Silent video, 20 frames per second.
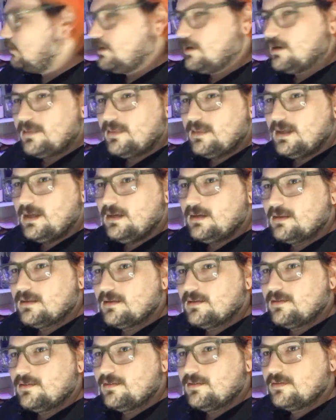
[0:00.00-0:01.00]
and I think
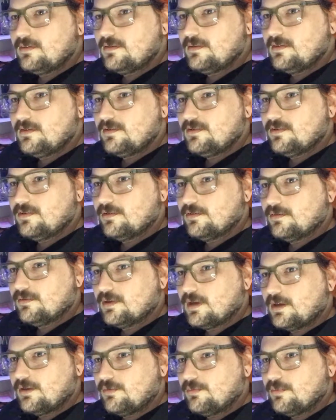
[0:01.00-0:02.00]
this will
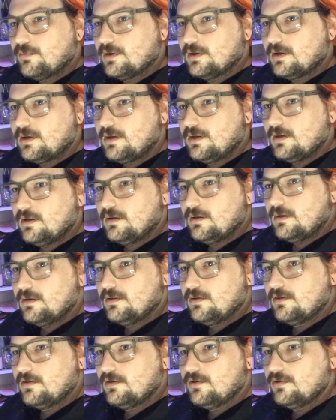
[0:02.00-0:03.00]
like really
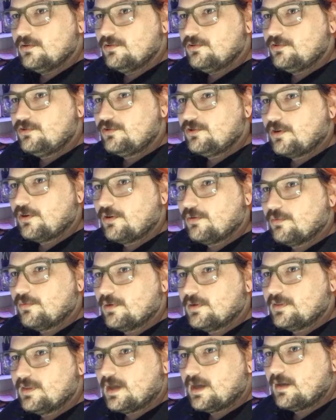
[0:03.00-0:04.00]
show
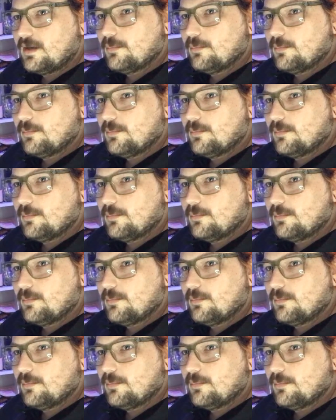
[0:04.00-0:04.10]
what